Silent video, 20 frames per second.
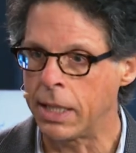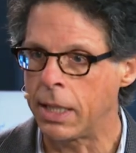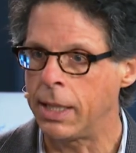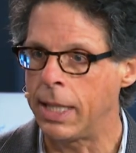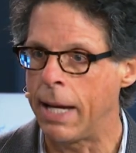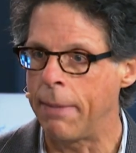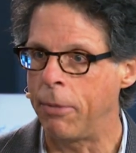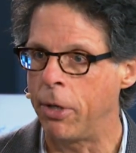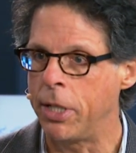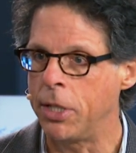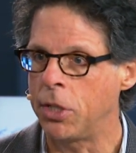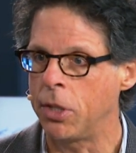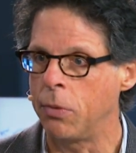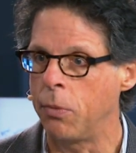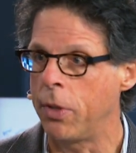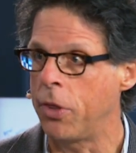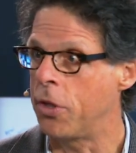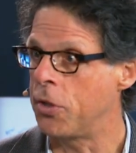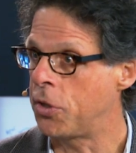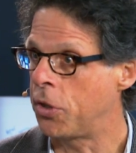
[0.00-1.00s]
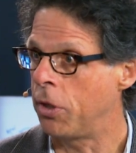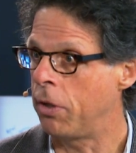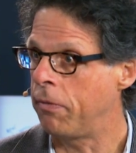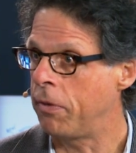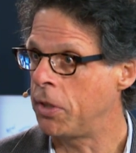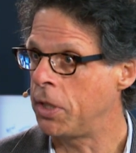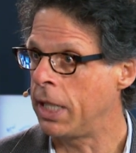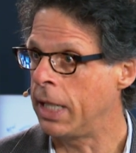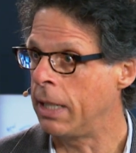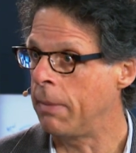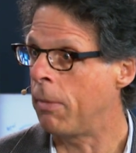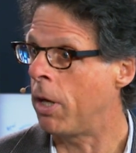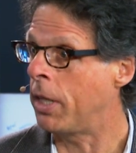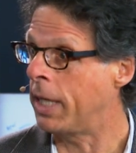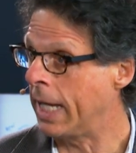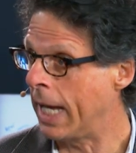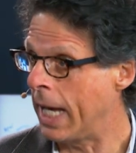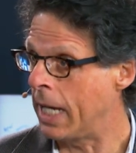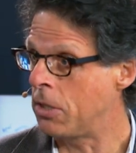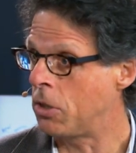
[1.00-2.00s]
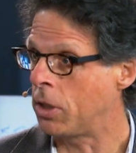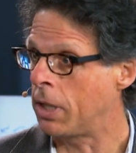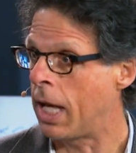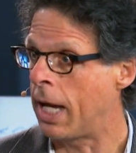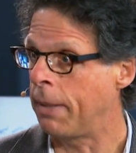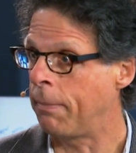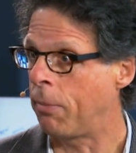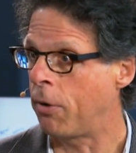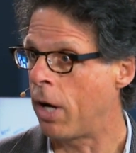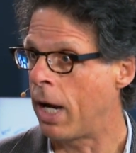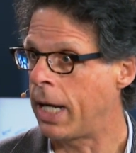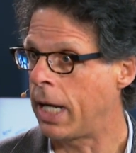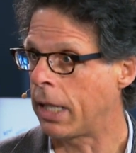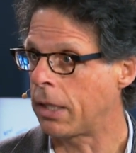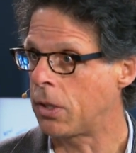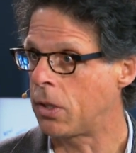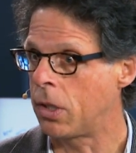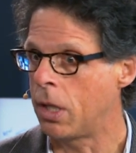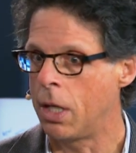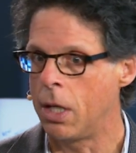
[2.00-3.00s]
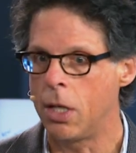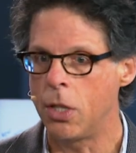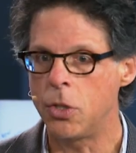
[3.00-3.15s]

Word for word: collaboration with the server team on the Edgeline products.